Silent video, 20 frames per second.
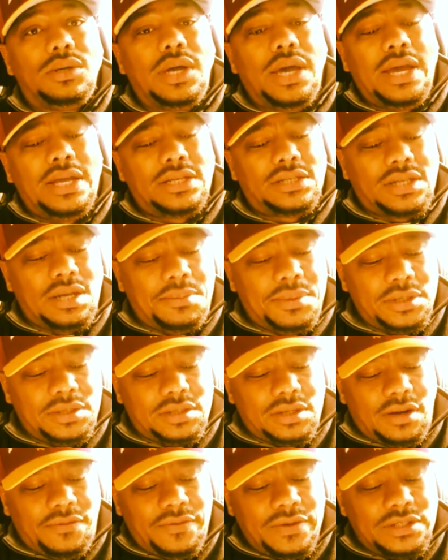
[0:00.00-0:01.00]
And some of this
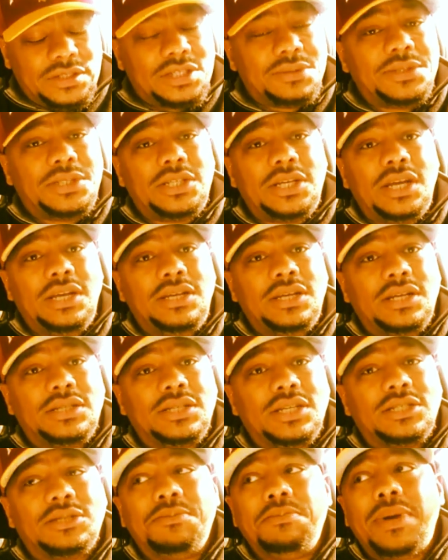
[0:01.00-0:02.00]
stuff is genius.
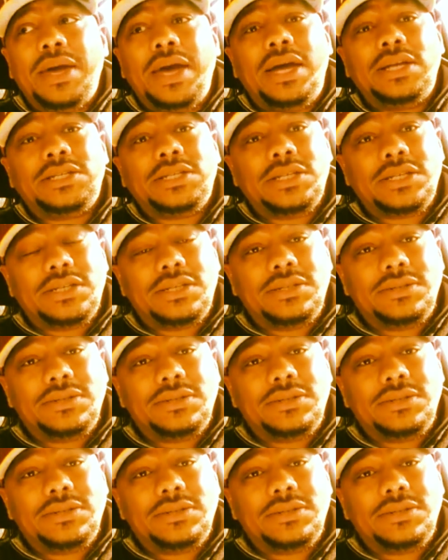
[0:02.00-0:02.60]
It's magic.